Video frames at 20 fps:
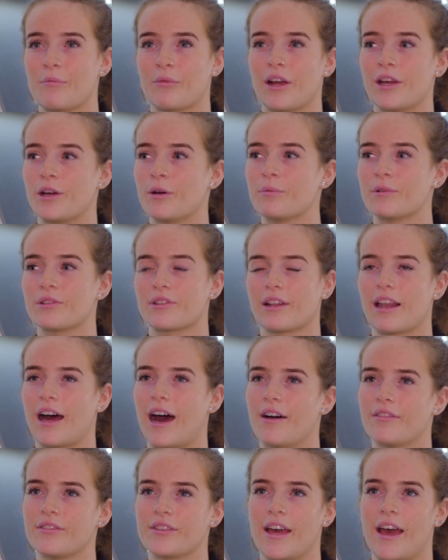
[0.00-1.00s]
right up until
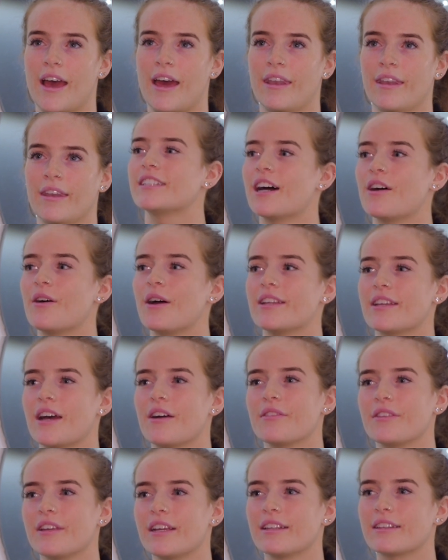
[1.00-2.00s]
10:30. So I
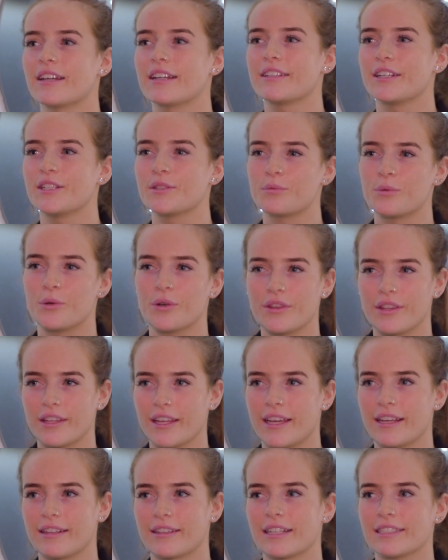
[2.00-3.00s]
don't think that there's one
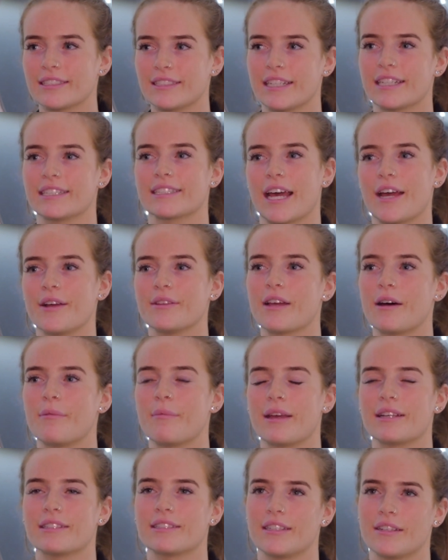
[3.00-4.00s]
thing that sticks out that
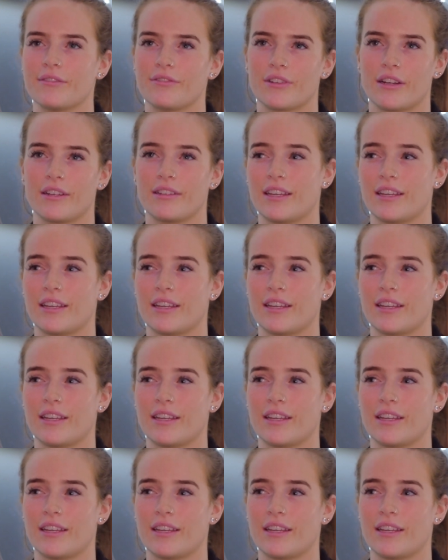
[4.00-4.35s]
makes it different.